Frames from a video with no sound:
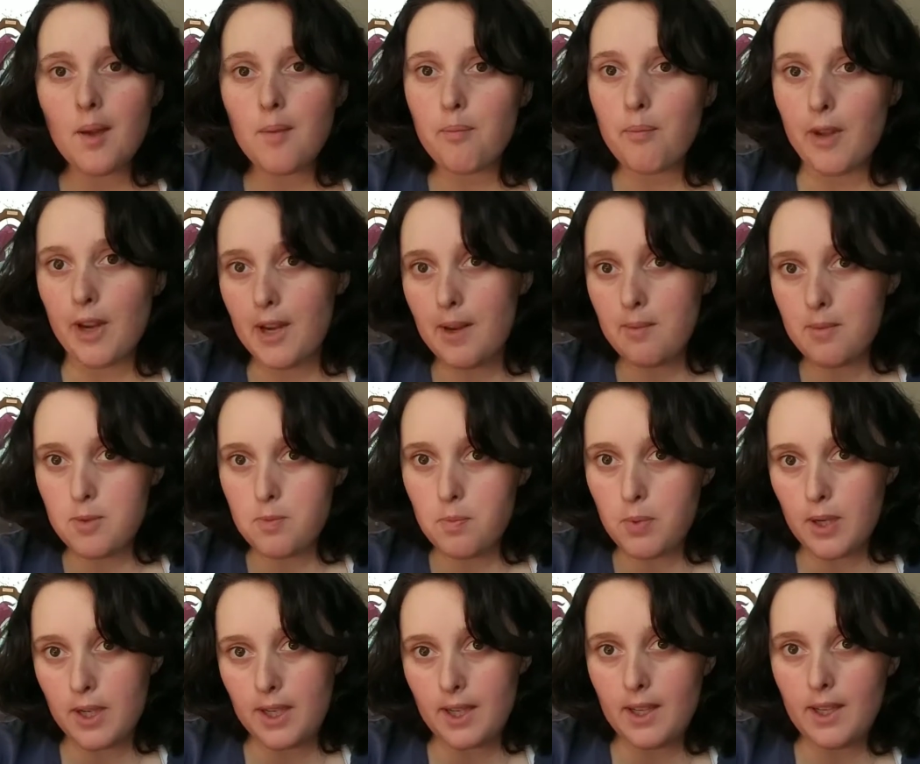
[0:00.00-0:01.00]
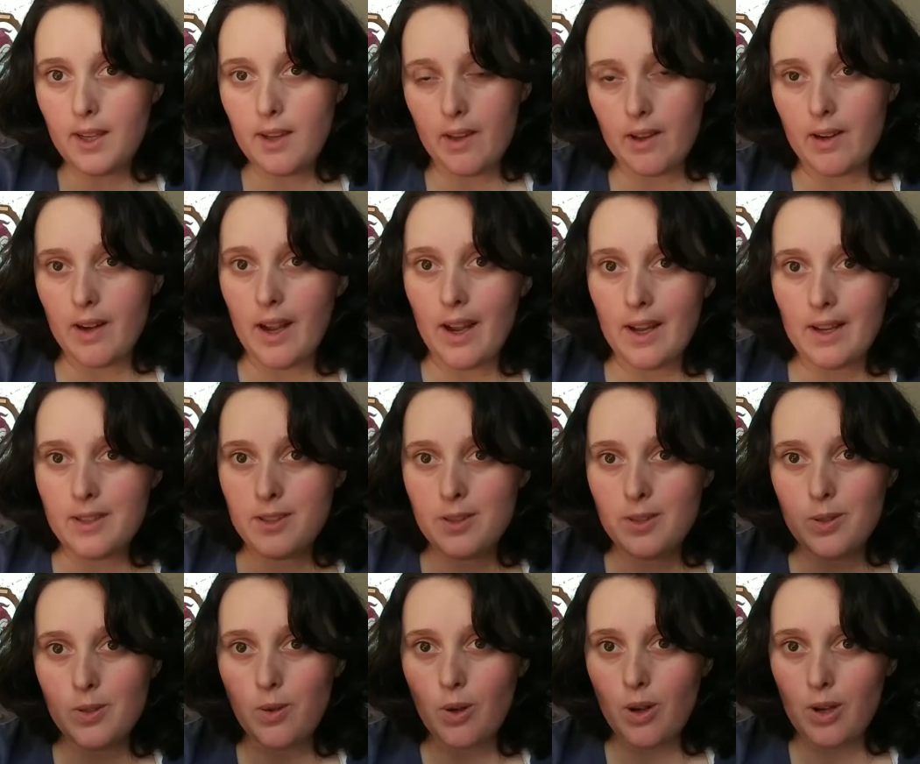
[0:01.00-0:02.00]
My name is Brittany, and I
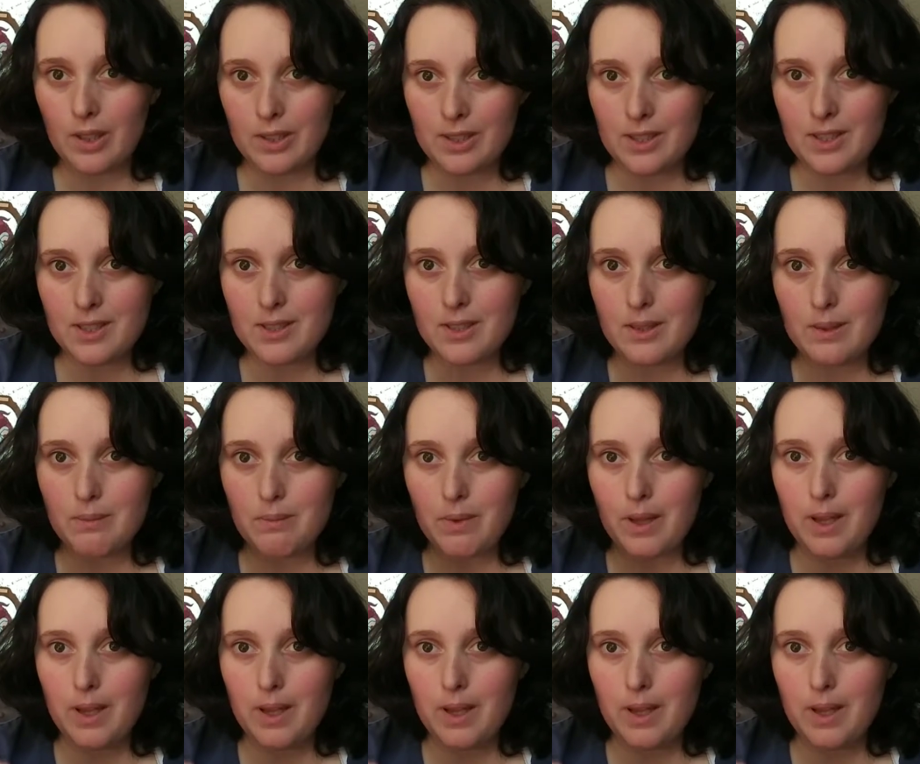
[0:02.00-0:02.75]
do autism